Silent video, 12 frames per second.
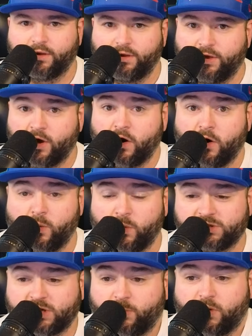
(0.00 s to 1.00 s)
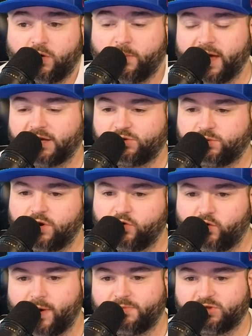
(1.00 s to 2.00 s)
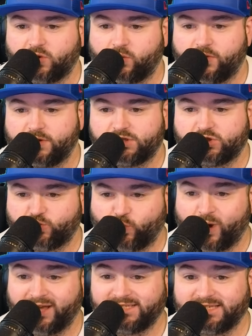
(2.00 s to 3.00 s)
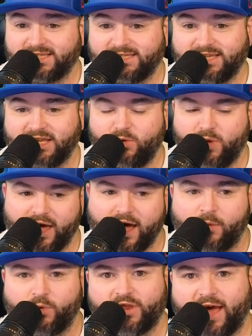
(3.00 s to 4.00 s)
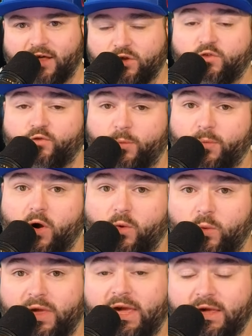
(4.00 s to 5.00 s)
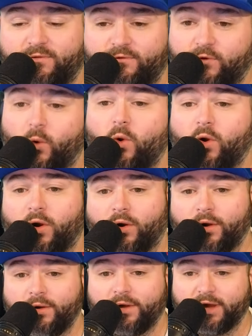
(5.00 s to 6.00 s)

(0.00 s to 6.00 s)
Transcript: Yo, what's up? Welcome back to another episode of the SWAS. Continuing on with college football week four.